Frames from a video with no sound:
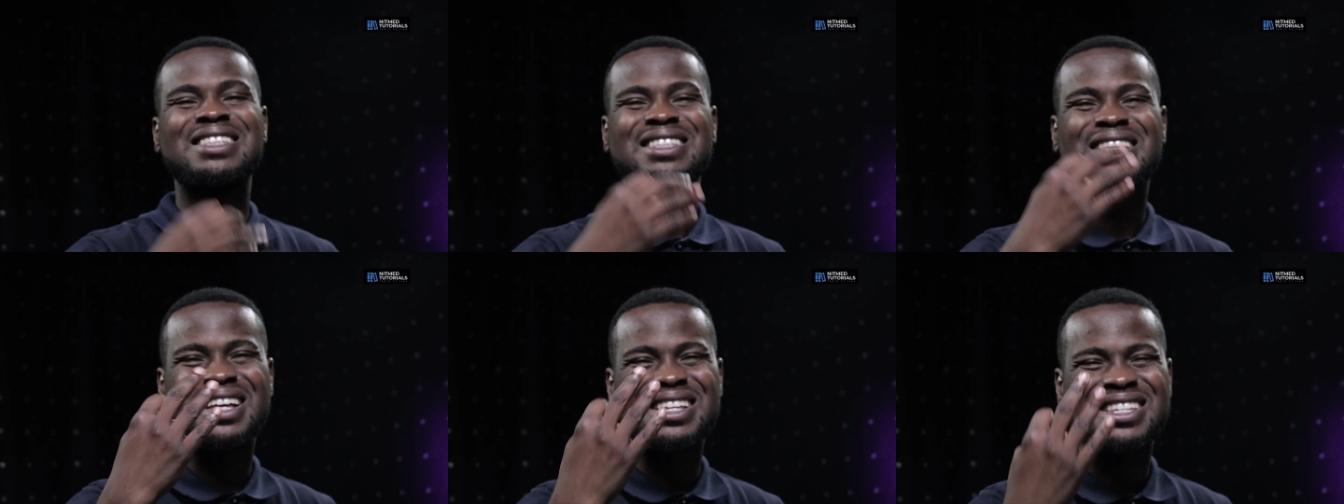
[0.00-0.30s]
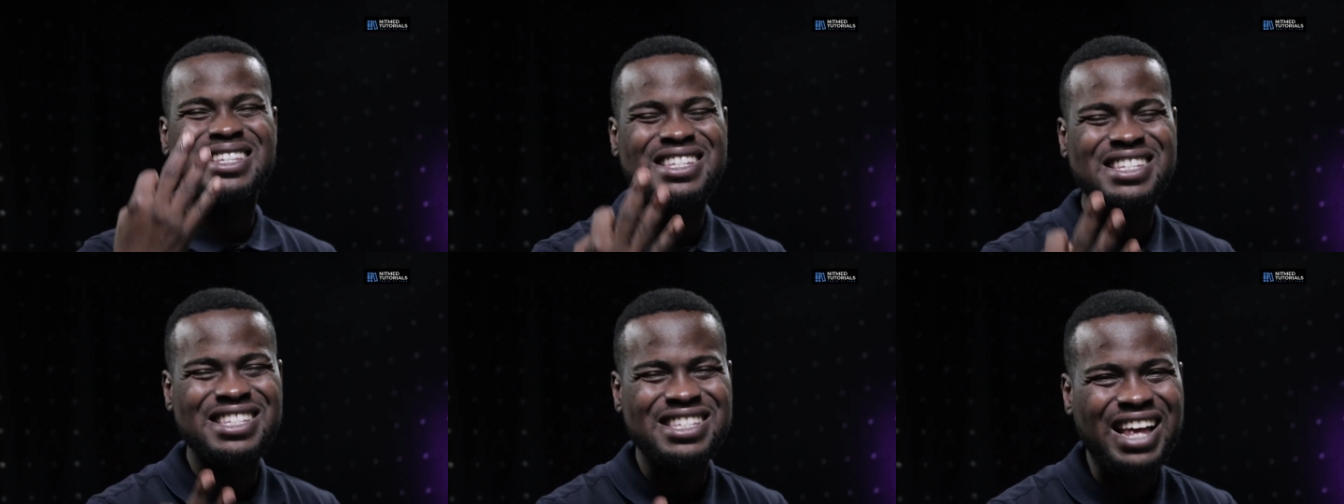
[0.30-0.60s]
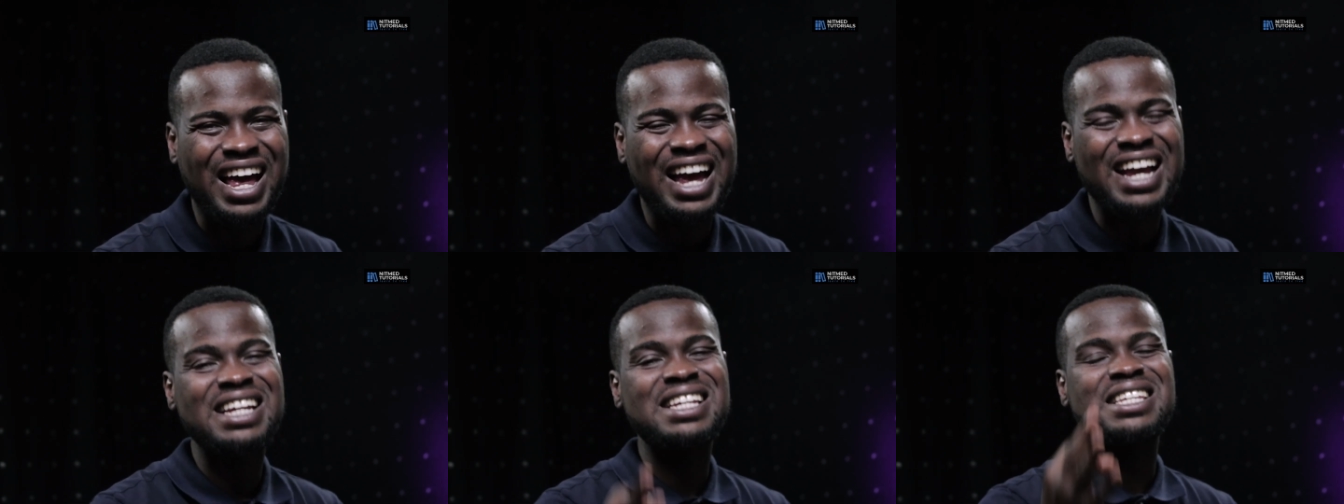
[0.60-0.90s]
the
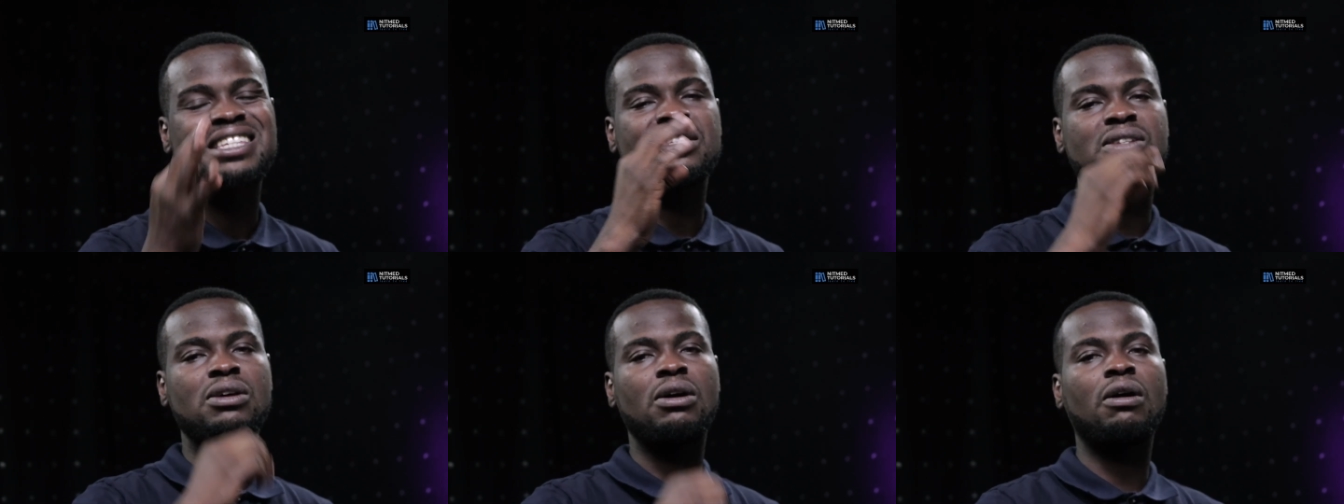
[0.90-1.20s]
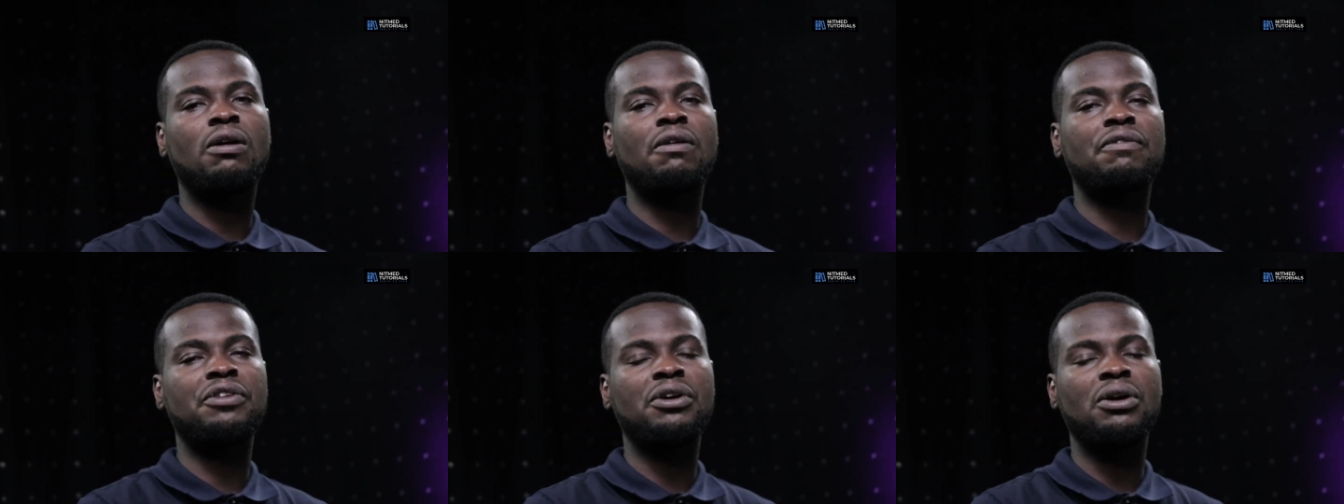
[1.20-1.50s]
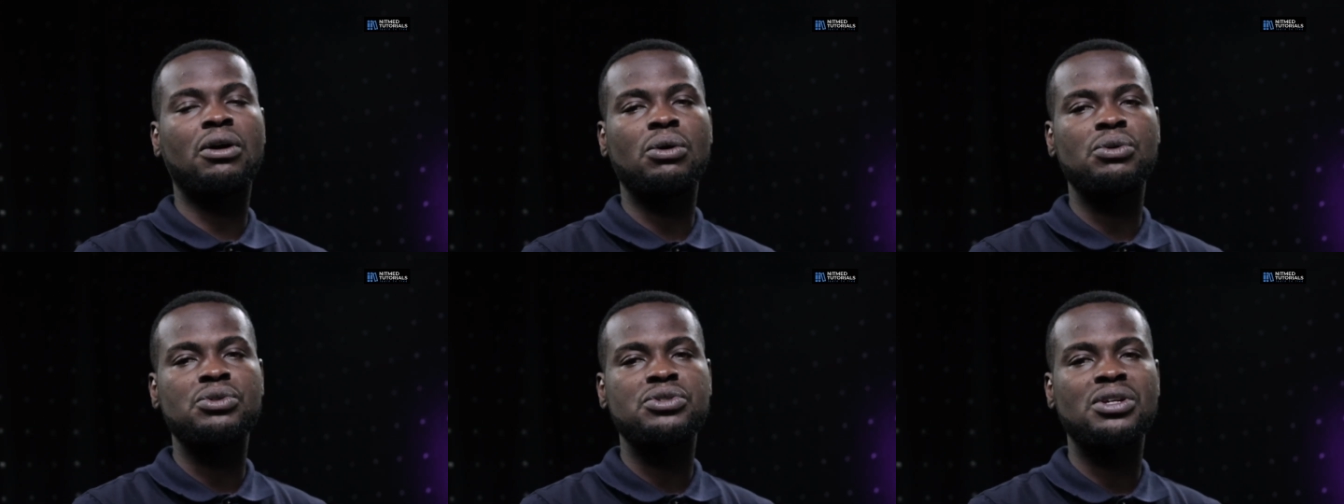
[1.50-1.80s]
size of the
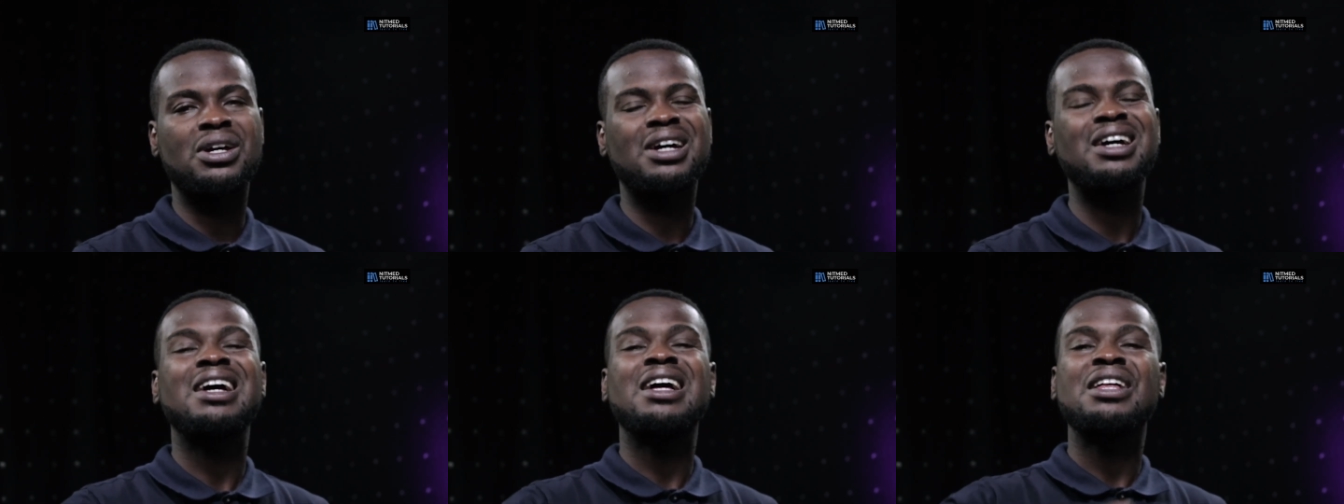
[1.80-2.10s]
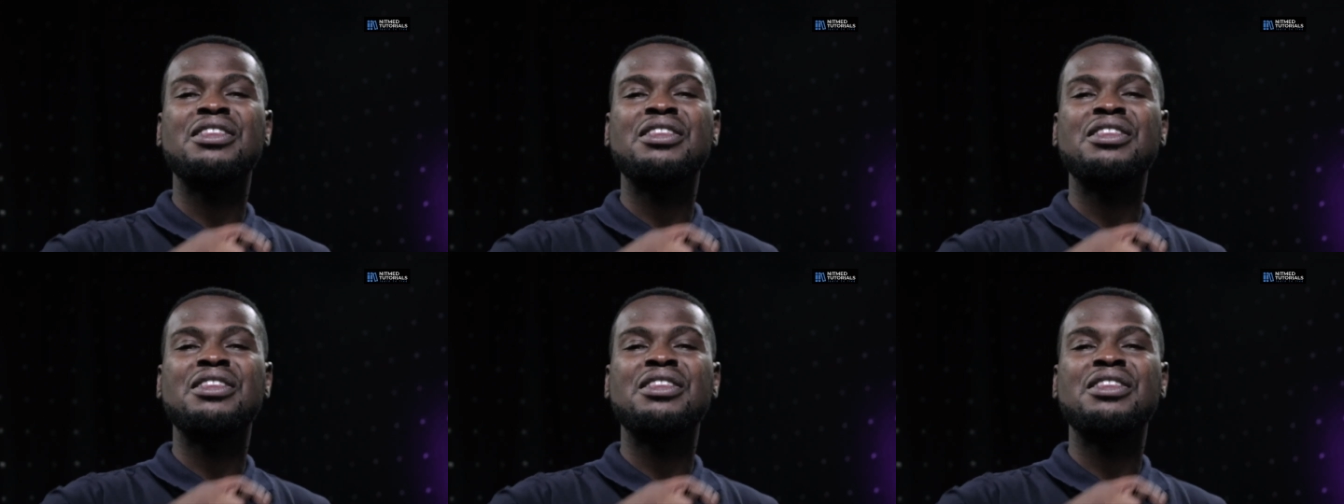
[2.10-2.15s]
ulcer,